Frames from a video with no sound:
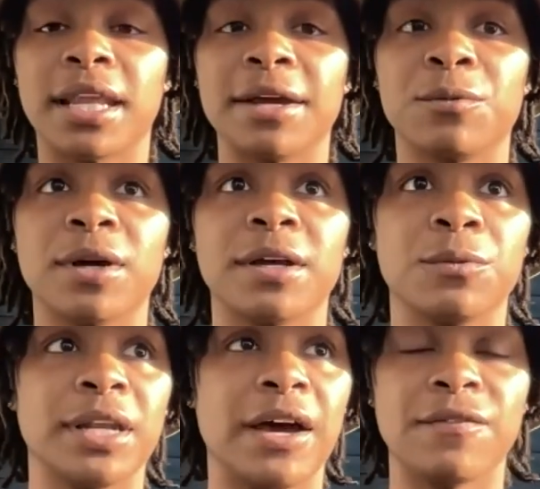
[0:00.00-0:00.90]
Like
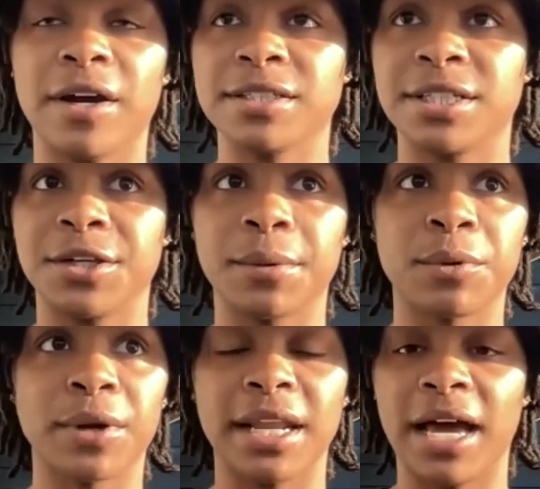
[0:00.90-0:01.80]
when I first seen your
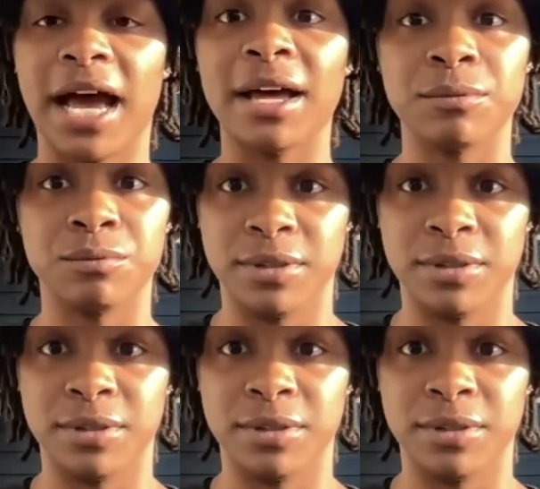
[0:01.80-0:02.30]
brand, I